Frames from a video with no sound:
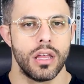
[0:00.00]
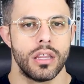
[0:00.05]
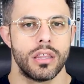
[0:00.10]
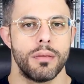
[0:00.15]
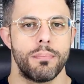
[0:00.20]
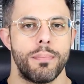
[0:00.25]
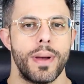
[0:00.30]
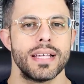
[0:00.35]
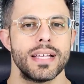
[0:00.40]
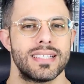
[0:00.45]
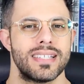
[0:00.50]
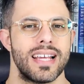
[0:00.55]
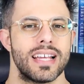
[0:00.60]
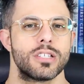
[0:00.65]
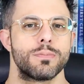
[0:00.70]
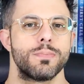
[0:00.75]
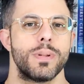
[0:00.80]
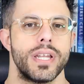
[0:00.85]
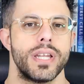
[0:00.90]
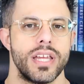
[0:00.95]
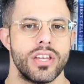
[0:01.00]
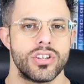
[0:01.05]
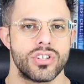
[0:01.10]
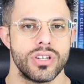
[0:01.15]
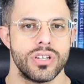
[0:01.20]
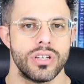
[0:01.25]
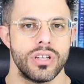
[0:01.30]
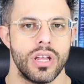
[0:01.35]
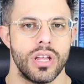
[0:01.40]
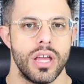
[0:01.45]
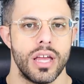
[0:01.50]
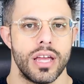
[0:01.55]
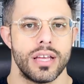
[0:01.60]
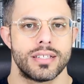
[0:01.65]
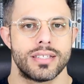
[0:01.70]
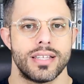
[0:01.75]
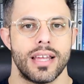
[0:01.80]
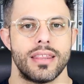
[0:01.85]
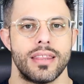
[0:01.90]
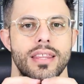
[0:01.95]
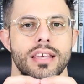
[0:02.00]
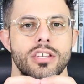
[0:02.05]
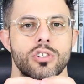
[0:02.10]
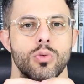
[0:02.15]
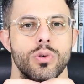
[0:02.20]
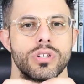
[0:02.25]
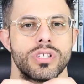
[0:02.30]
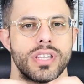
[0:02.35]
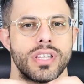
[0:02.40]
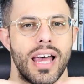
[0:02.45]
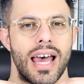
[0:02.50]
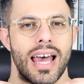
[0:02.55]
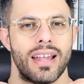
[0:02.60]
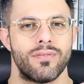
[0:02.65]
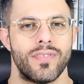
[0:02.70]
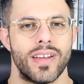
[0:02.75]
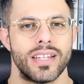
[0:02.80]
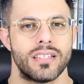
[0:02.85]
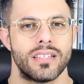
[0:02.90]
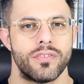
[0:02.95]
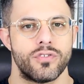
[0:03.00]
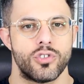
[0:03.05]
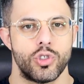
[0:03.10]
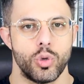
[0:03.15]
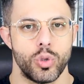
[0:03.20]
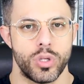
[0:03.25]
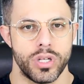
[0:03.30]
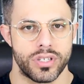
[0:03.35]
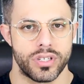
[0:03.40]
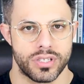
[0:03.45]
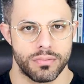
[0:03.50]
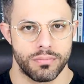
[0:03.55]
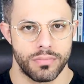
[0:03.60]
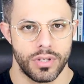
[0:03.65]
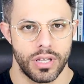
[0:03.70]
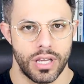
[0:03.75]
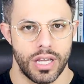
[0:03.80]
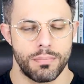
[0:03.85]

The best explanation is that this was the advent of Judaism.